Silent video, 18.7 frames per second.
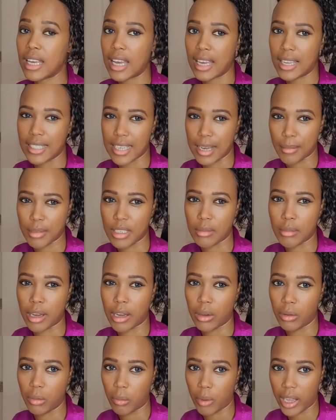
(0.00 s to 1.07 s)
adapted my
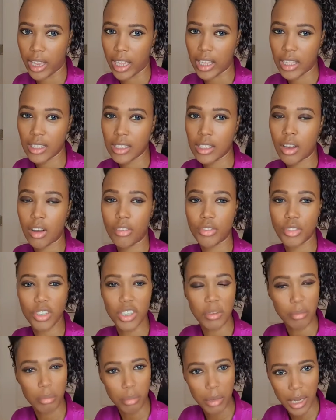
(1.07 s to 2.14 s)
own way of
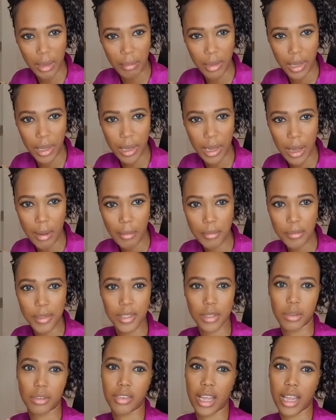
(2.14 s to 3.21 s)
doing my makeup,
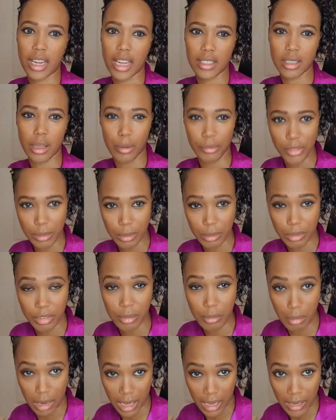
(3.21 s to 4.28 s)
sort of like that's comfortable for
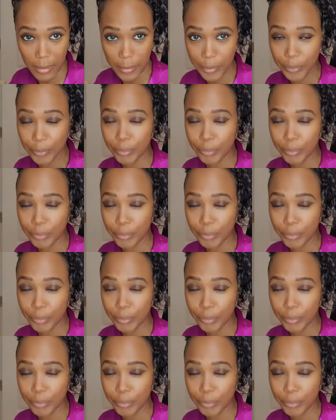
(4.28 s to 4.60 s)
me.